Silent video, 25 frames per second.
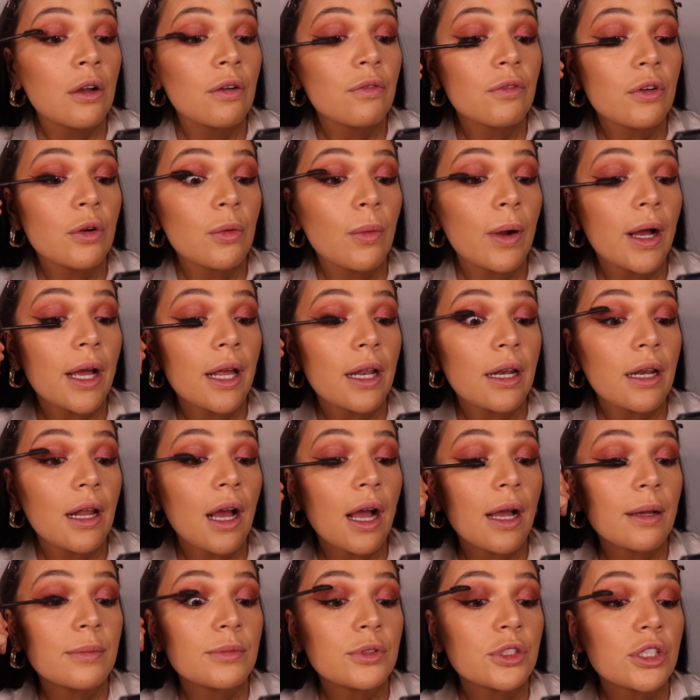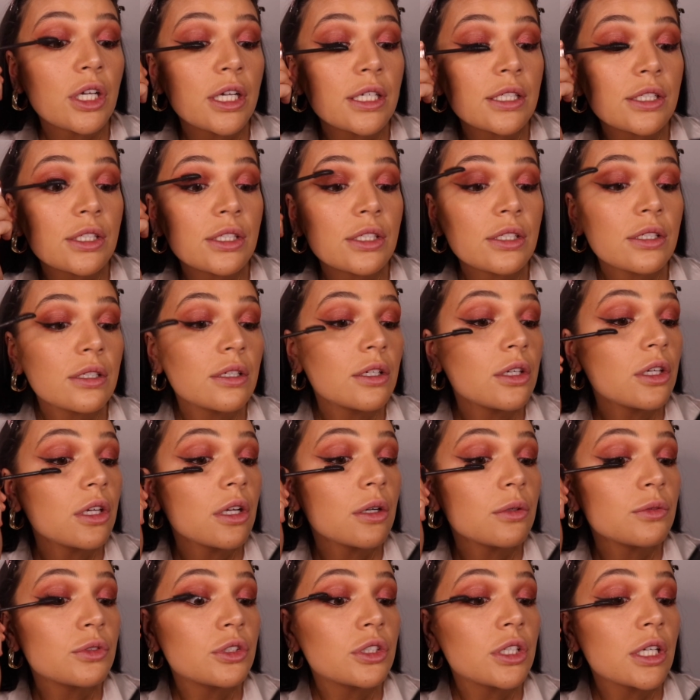for when I'm just,
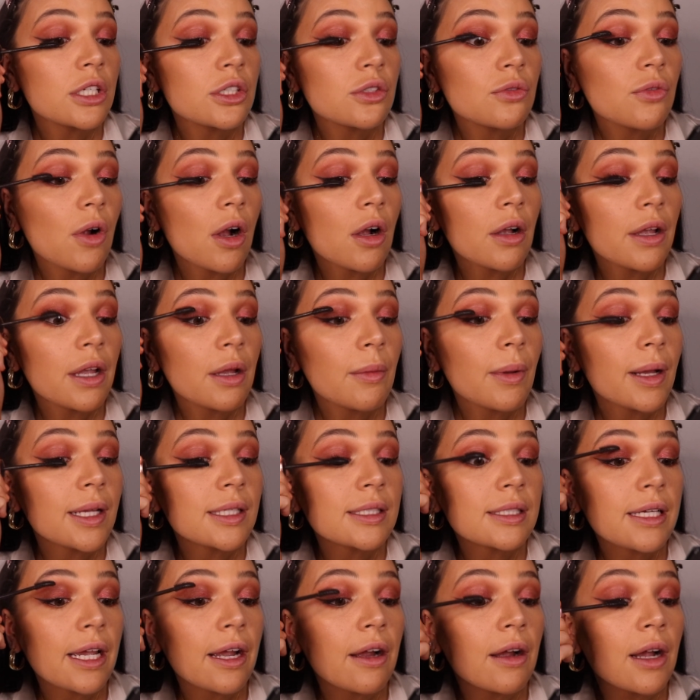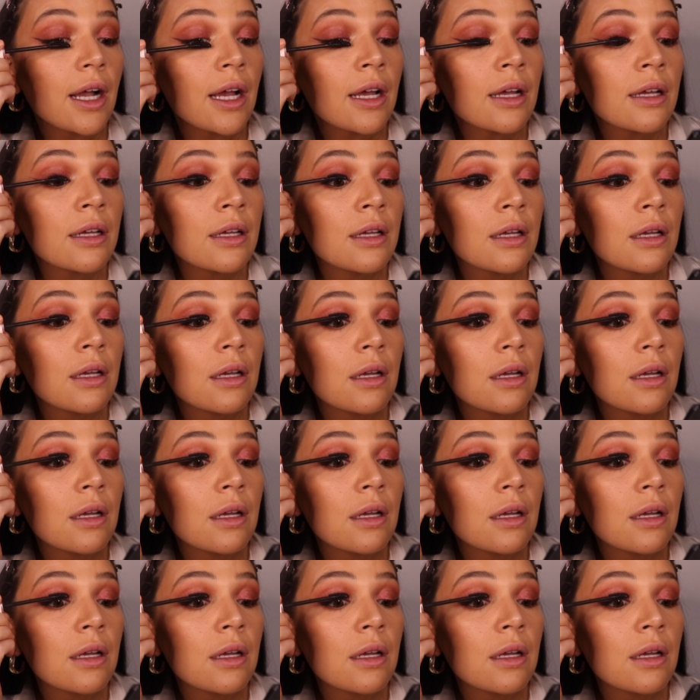just rocking mascara.